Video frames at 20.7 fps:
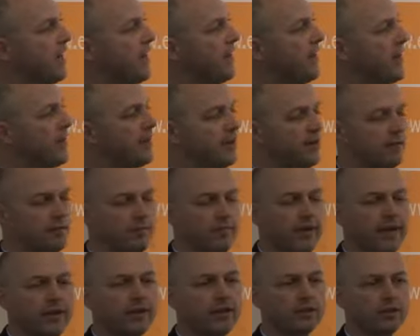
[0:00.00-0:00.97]
And then
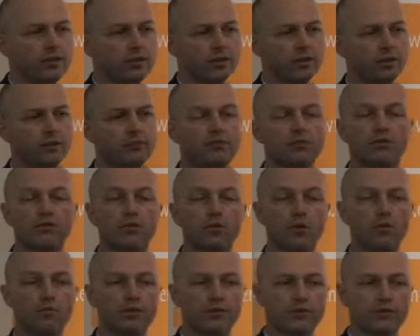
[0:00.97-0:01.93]
embedded learning, like
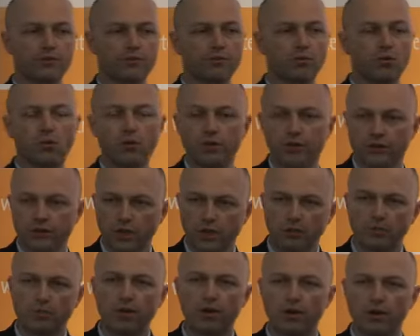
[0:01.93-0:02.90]
performance support, is
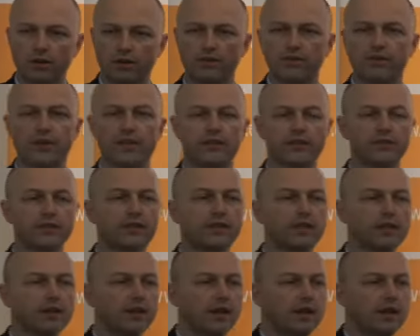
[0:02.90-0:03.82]
all part of this.